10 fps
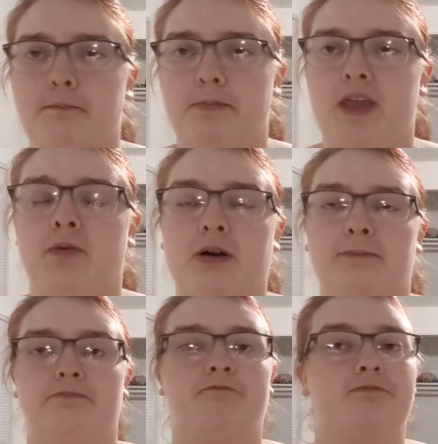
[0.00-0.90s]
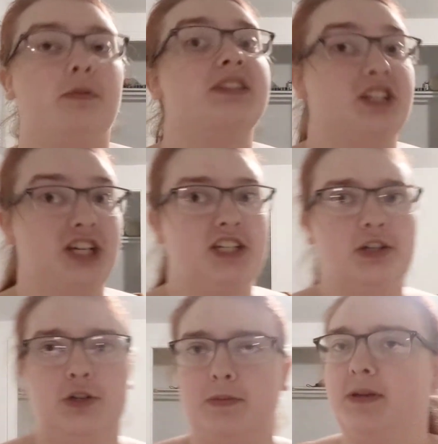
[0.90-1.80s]
they were
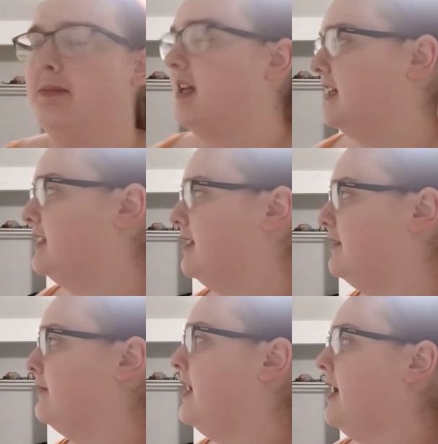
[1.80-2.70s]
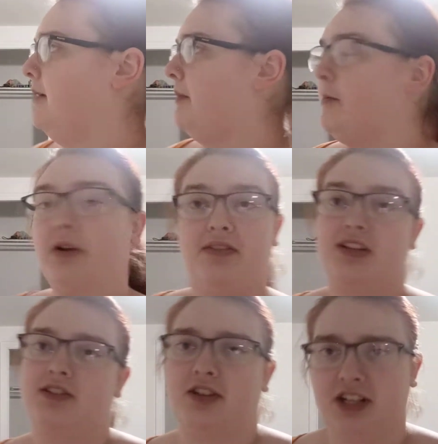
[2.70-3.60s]
suggested to me because of my
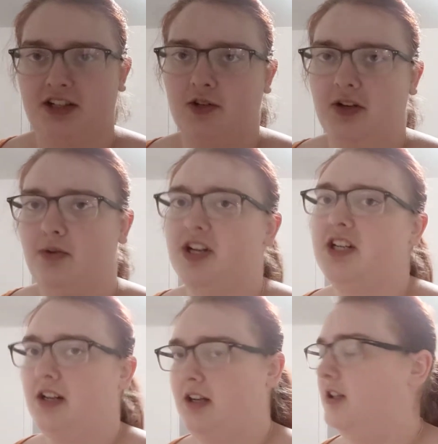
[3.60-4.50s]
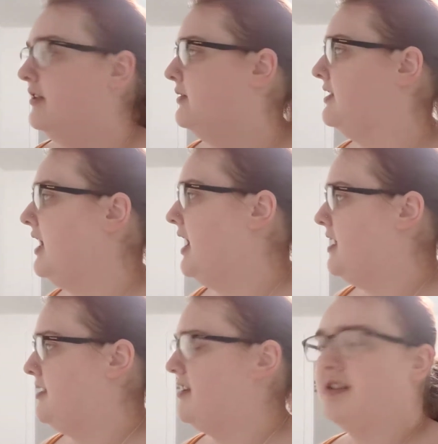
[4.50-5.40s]
previous search history, which includes
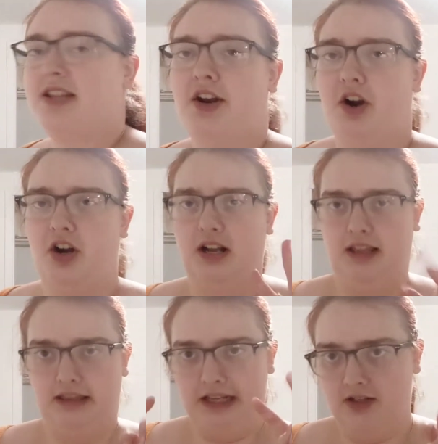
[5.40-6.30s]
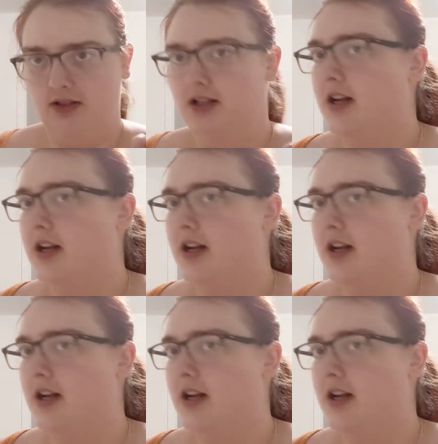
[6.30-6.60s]
things that are little.